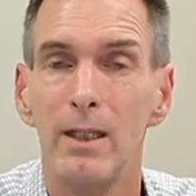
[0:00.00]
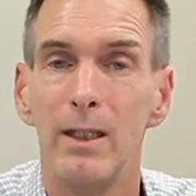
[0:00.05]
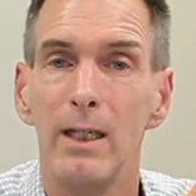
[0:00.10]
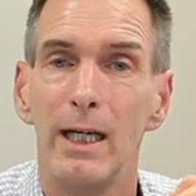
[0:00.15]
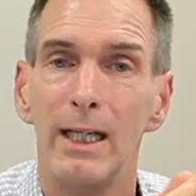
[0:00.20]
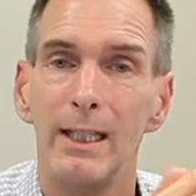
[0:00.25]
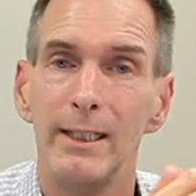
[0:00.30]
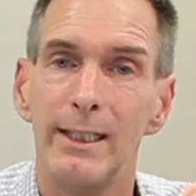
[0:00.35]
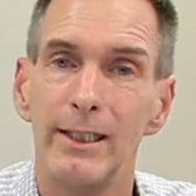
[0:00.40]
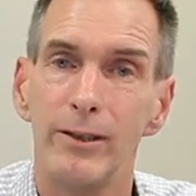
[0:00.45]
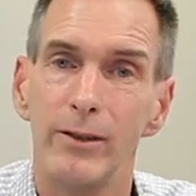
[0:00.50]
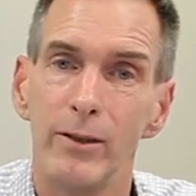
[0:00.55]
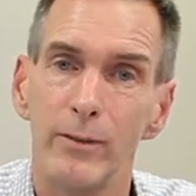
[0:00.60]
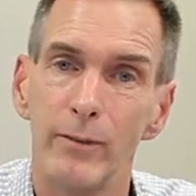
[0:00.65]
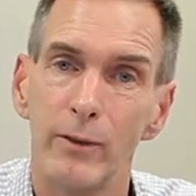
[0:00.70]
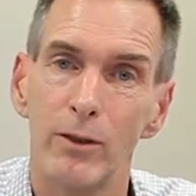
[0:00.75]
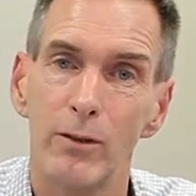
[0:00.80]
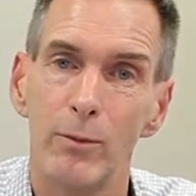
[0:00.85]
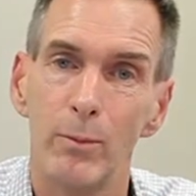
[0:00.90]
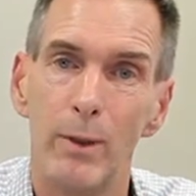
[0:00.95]
and a
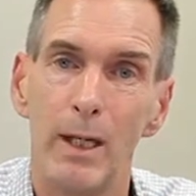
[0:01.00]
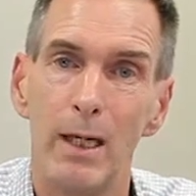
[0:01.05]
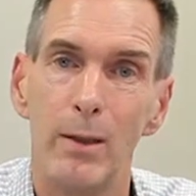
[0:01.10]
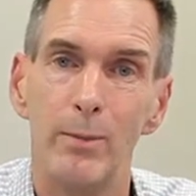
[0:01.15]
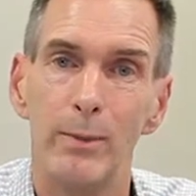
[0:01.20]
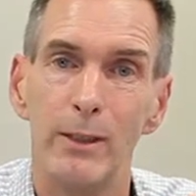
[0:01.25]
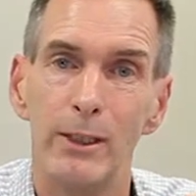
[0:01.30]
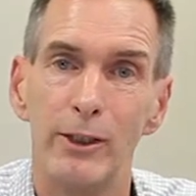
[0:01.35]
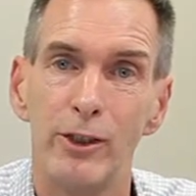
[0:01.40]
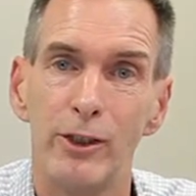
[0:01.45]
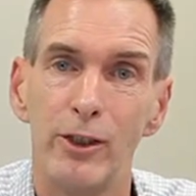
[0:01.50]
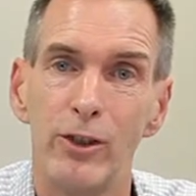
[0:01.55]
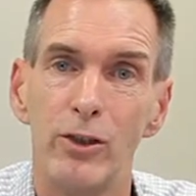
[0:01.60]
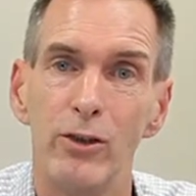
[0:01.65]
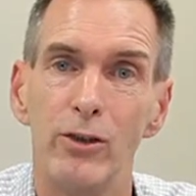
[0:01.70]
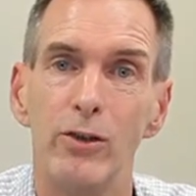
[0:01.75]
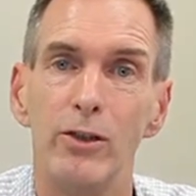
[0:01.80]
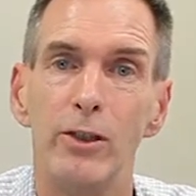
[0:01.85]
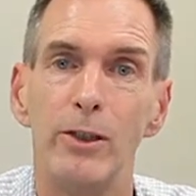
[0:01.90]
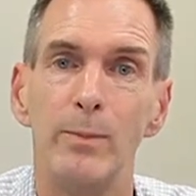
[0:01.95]
centrifugal pump is
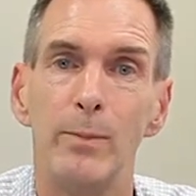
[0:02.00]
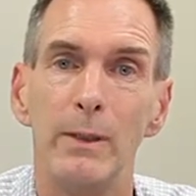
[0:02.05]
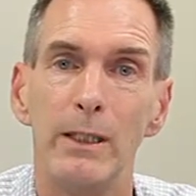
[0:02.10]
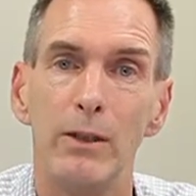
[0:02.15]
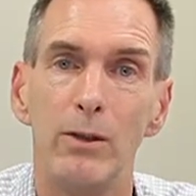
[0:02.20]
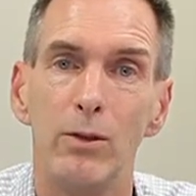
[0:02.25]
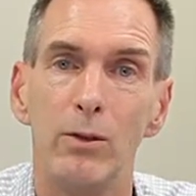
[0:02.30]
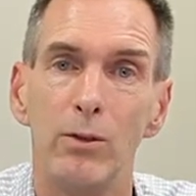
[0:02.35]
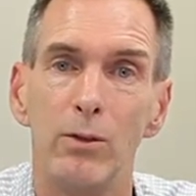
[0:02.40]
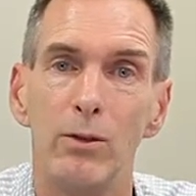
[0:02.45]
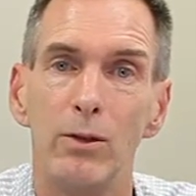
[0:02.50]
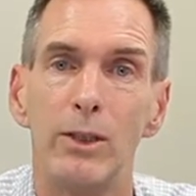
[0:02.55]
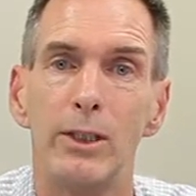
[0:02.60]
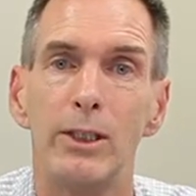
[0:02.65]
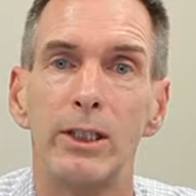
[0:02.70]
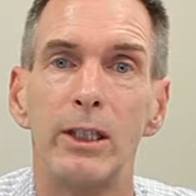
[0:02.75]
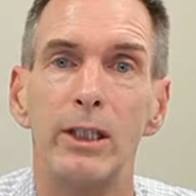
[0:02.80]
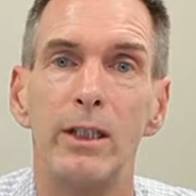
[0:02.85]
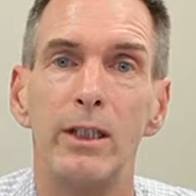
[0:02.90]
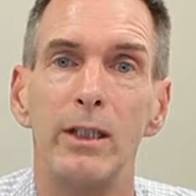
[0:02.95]
used
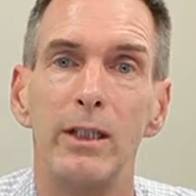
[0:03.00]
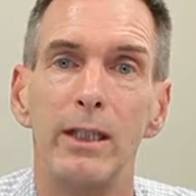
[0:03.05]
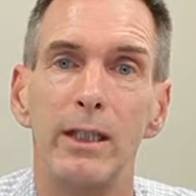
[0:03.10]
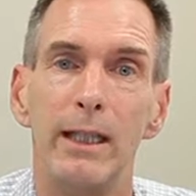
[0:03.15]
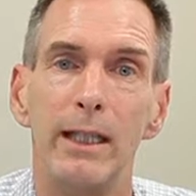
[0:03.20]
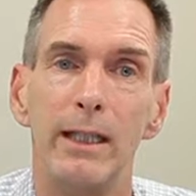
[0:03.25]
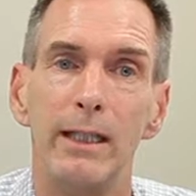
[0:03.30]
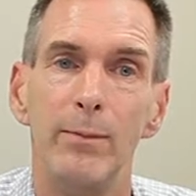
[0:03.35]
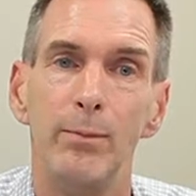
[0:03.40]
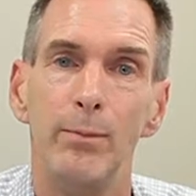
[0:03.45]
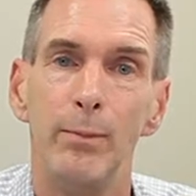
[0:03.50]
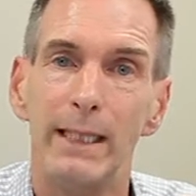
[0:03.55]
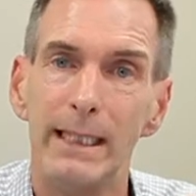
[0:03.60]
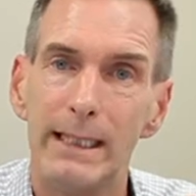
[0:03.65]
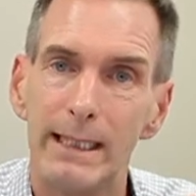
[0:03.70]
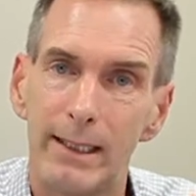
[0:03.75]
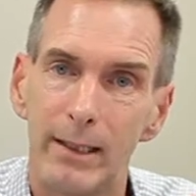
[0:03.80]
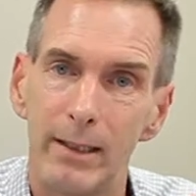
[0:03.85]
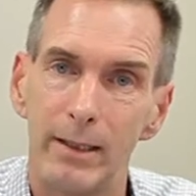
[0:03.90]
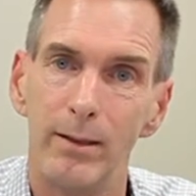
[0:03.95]
because it
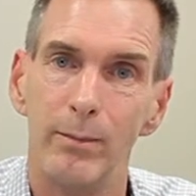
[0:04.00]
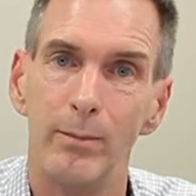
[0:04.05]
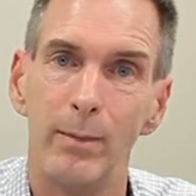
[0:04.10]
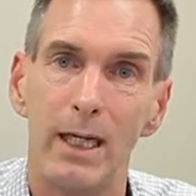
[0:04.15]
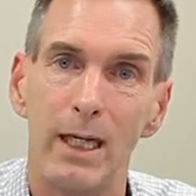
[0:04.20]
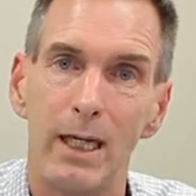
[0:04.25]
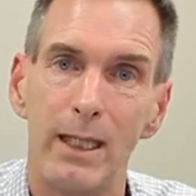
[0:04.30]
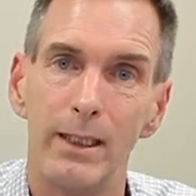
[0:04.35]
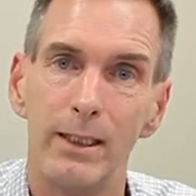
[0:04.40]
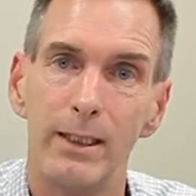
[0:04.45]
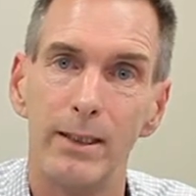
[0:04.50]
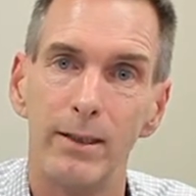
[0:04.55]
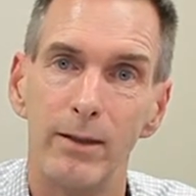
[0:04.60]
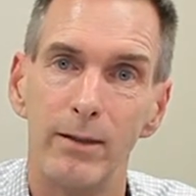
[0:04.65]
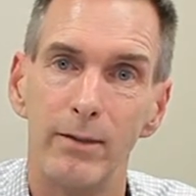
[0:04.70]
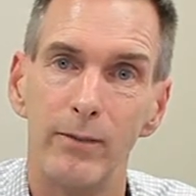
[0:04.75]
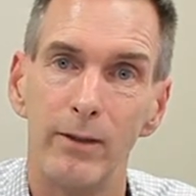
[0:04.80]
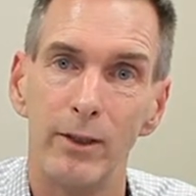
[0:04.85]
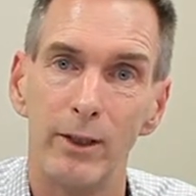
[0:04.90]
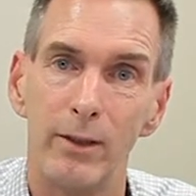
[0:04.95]
meets the demands
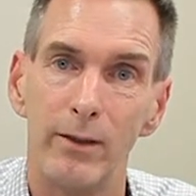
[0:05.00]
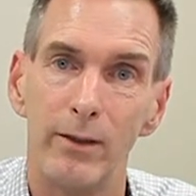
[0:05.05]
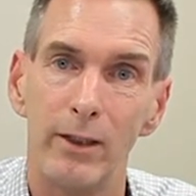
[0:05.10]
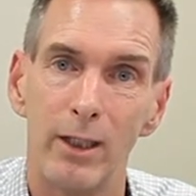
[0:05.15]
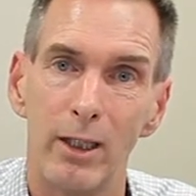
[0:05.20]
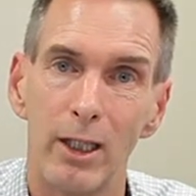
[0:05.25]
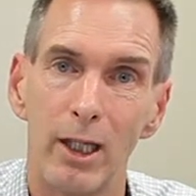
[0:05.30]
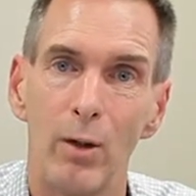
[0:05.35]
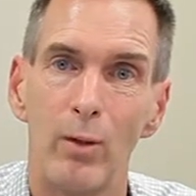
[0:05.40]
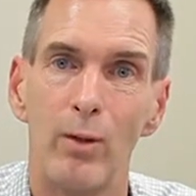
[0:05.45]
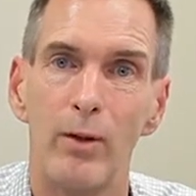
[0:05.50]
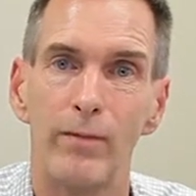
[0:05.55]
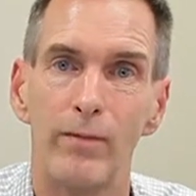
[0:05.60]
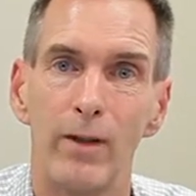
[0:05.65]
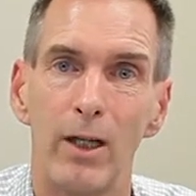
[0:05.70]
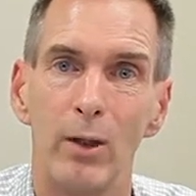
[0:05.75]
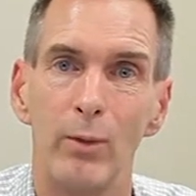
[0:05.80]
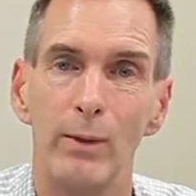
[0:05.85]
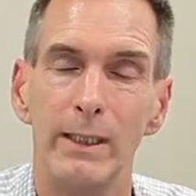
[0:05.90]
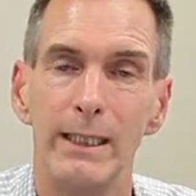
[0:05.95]
of the lower
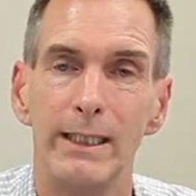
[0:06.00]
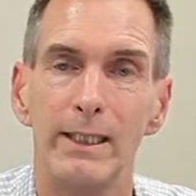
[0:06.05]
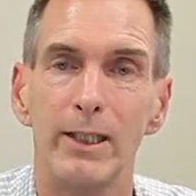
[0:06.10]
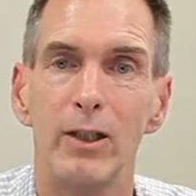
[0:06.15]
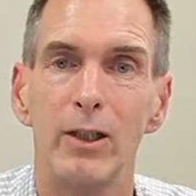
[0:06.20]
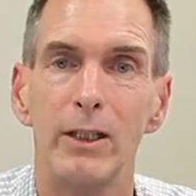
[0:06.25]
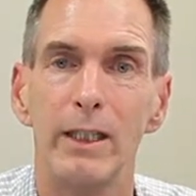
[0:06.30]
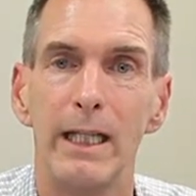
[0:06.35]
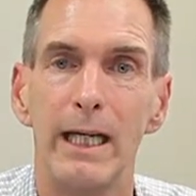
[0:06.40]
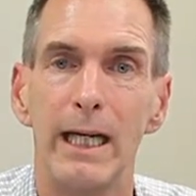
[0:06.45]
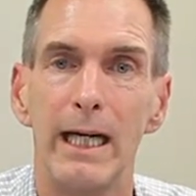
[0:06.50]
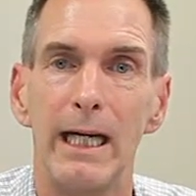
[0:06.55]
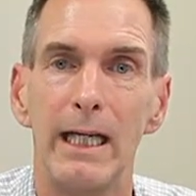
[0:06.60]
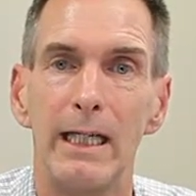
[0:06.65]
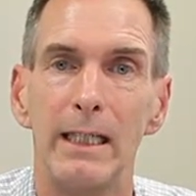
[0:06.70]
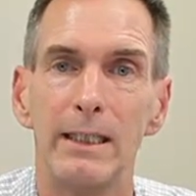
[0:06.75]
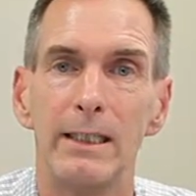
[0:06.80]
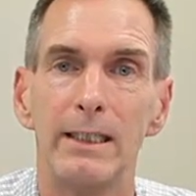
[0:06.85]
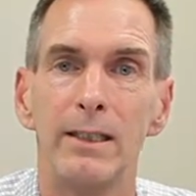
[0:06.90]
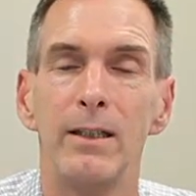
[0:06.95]
flow inside the
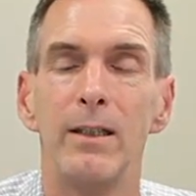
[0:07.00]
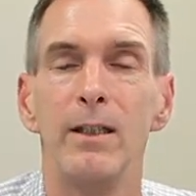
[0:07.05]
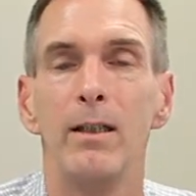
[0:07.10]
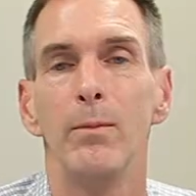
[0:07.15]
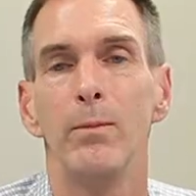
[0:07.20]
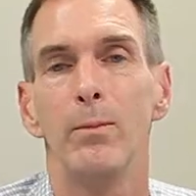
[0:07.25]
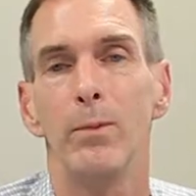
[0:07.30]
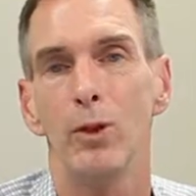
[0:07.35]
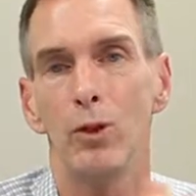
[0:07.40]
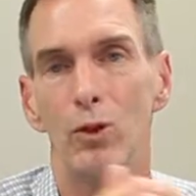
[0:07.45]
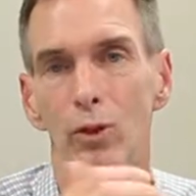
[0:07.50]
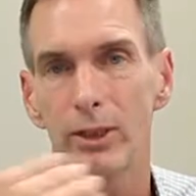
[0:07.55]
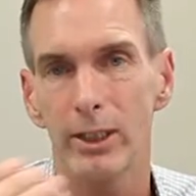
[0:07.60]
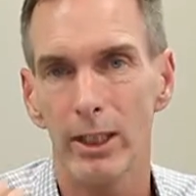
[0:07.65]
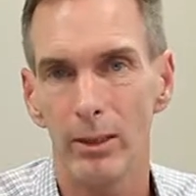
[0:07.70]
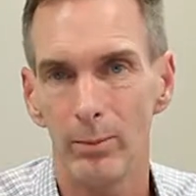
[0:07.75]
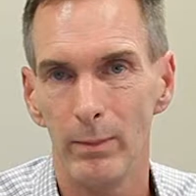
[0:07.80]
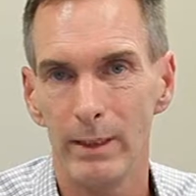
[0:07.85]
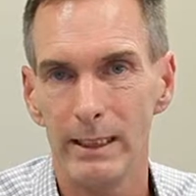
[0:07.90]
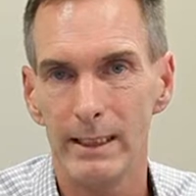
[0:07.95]
house but also
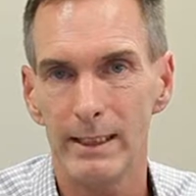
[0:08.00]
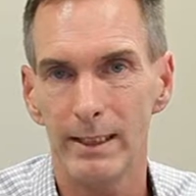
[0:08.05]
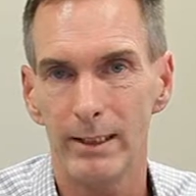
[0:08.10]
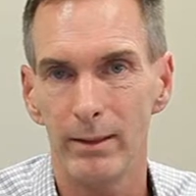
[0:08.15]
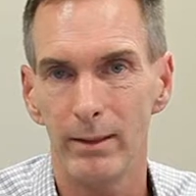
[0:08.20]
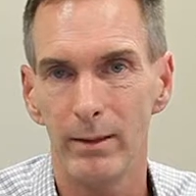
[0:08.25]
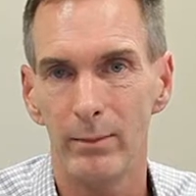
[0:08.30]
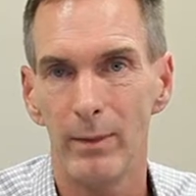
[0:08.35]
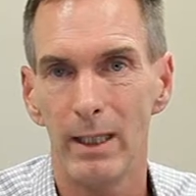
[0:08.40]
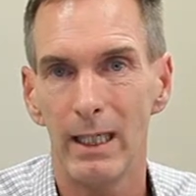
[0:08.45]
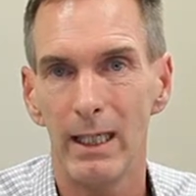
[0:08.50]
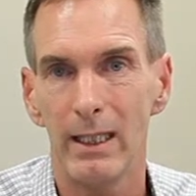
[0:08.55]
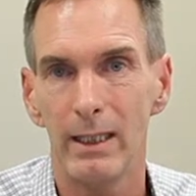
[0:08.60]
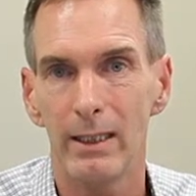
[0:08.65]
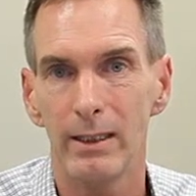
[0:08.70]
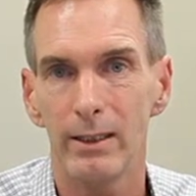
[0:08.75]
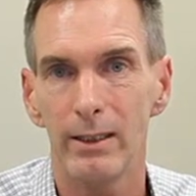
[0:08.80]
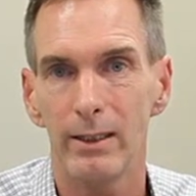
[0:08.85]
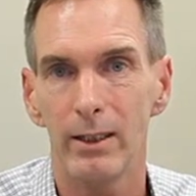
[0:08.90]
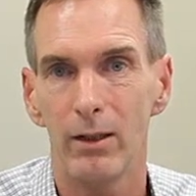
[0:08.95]
meets the
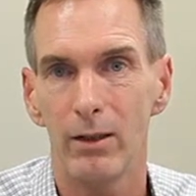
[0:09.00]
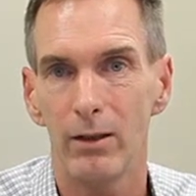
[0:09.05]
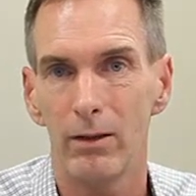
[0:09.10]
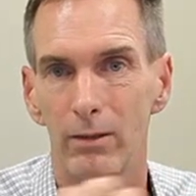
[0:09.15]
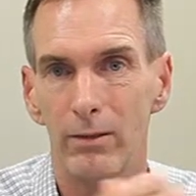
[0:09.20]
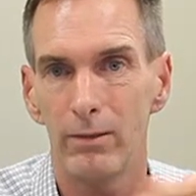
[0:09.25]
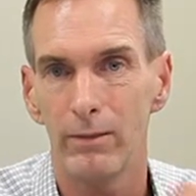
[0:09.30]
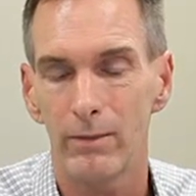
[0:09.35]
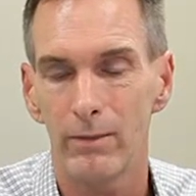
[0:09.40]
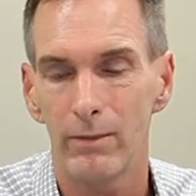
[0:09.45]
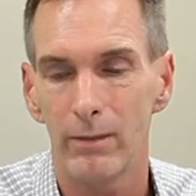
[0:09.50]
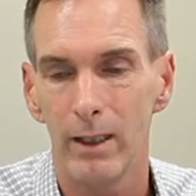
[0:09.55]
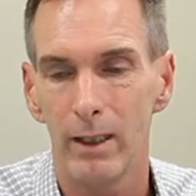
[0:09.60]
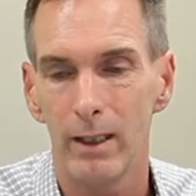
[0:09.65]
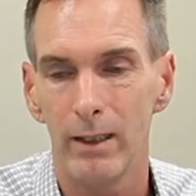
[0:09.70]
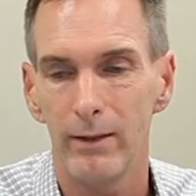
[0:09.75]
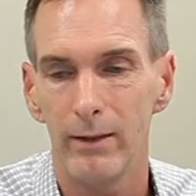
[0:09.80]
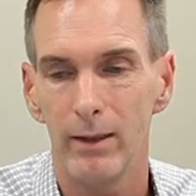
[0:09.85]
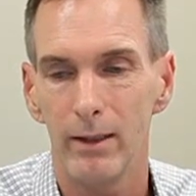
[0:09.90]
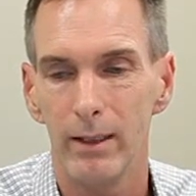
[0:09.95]
demands of
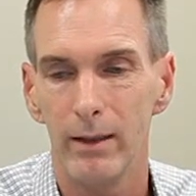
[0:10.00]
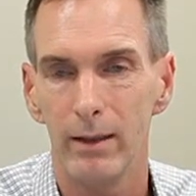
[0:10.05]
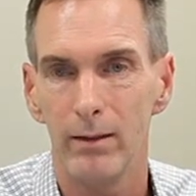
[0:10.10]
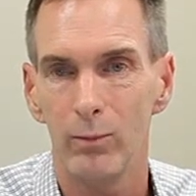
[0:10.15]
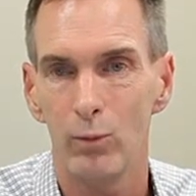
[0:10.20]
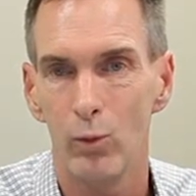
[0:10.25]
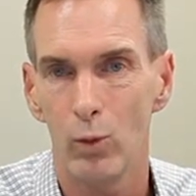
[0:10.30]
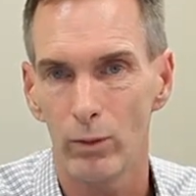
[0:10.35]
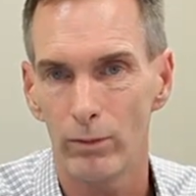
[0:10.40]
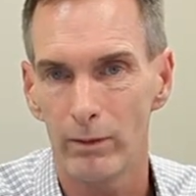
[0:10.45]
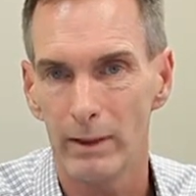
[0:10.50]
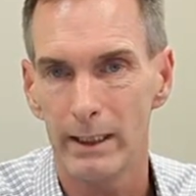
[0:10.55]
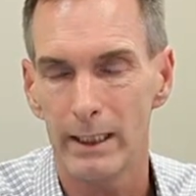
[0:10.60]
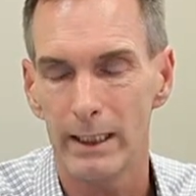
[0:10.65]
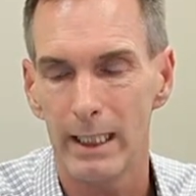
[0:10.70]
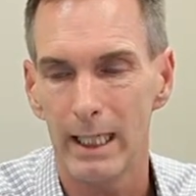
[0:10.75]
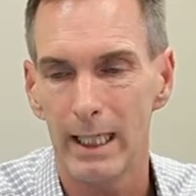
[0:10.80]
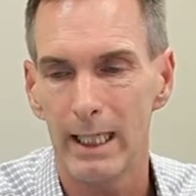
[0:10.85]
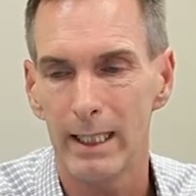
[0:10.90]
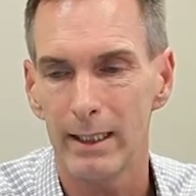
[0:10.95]
the watering the
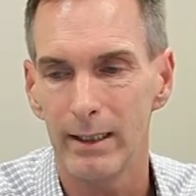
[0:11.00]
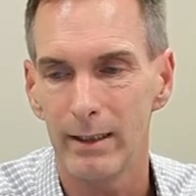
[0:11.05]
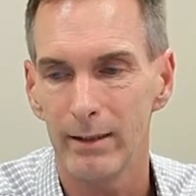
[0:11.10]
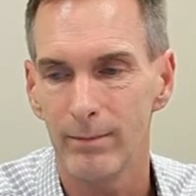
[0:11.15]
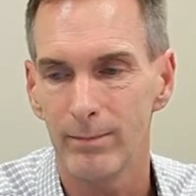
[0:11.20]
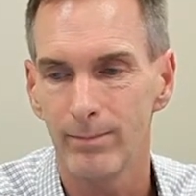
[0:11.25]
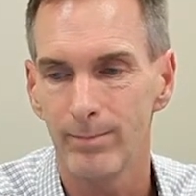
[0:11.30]
garden.